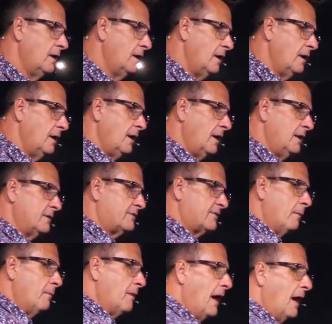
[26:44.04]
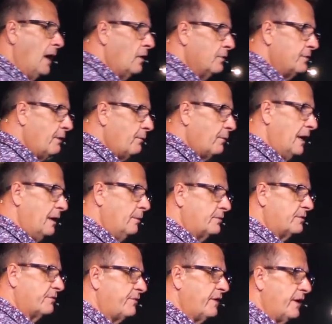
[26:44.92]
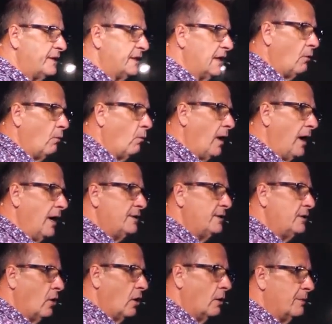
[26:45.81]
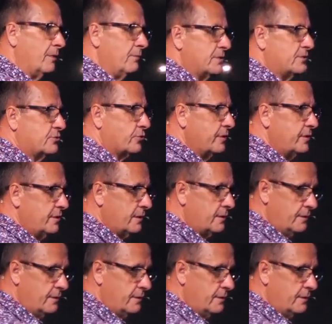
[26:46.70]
And somehow they were able to find out why the army retreated.